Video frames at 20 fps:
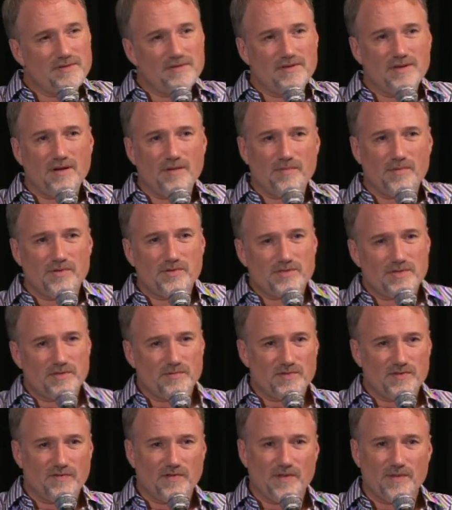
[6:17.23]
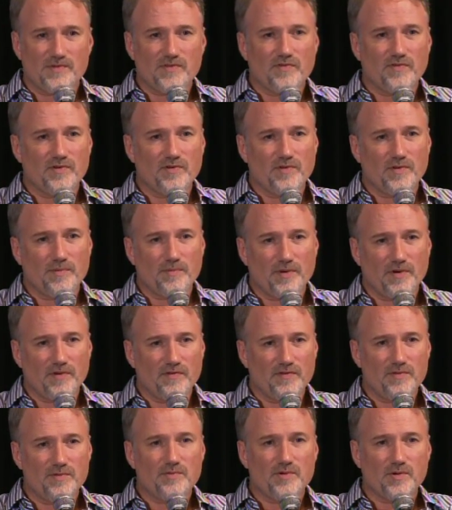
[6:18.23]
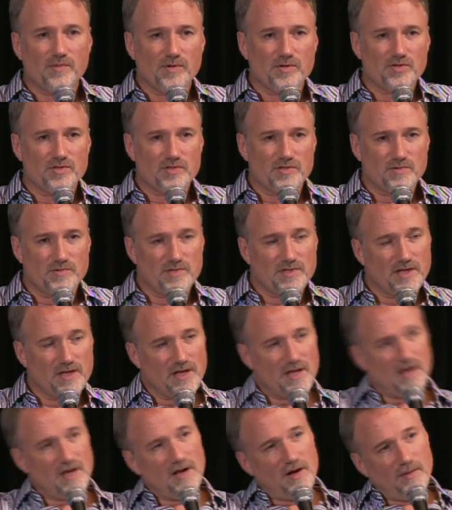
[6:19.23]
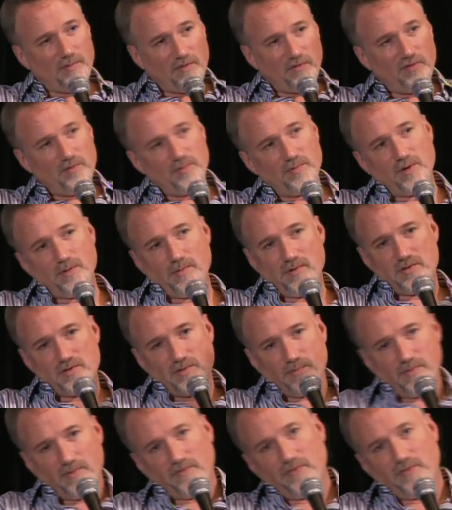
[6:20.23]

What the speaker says: you know, mostly was famous for doing perfume commercials. It was like perfume commercial,